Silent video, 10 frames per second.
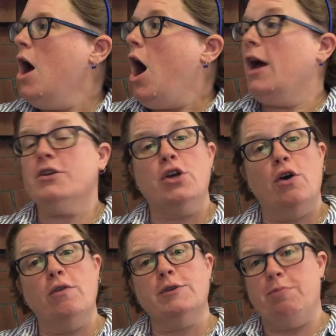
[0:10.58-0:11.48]
On
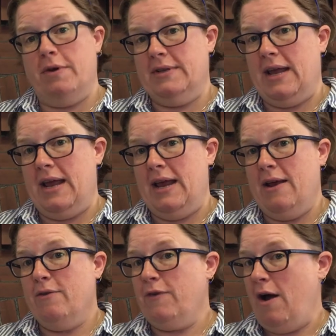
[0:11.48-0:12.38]
Toad's birthday,
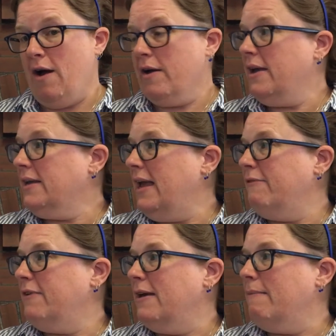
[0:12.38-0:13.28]
Frog gave
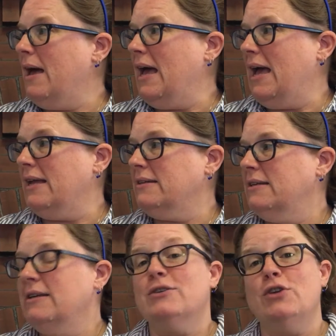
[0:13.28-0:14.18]
him a hat.
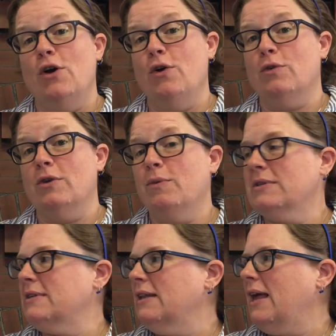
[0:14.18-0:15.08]
Toad was
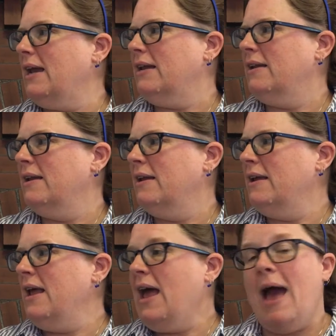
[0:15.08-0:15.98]
delighted.
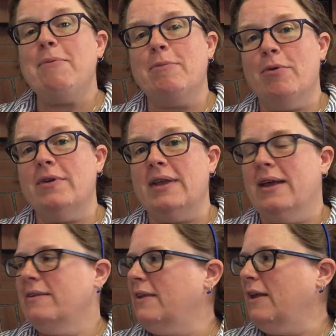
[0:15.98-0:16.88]
"Happy birthday,"
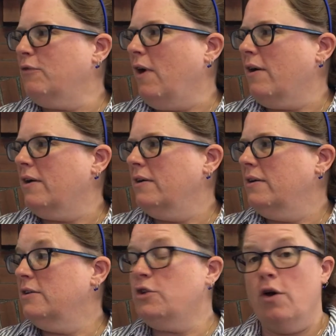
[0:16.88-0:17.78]
said Frog.
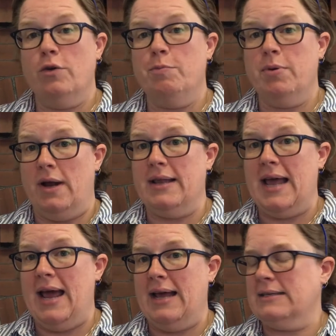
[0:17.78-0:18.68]
Toad put on the
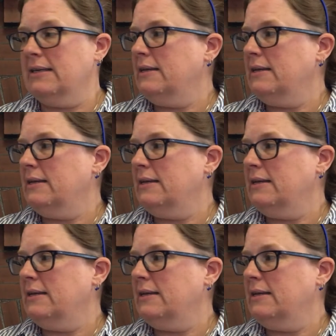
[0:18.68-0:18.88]
hat.